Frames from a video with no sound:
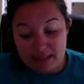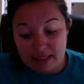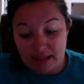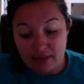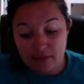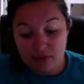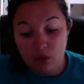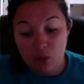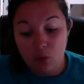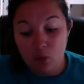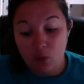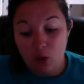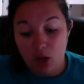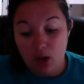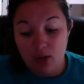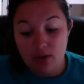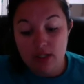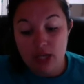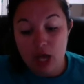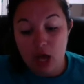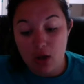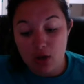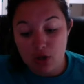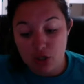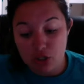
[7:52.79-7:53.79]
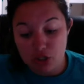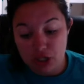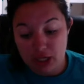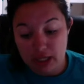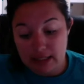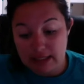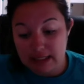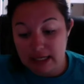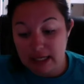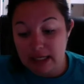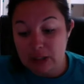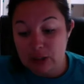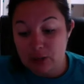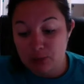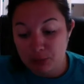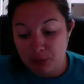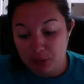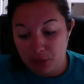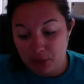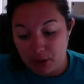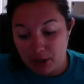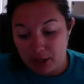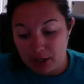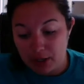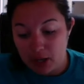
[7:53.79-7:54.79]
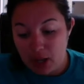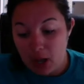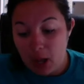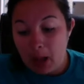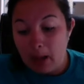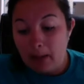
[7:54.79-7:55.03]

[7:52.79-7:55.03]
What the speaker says: of the world's oceans explored,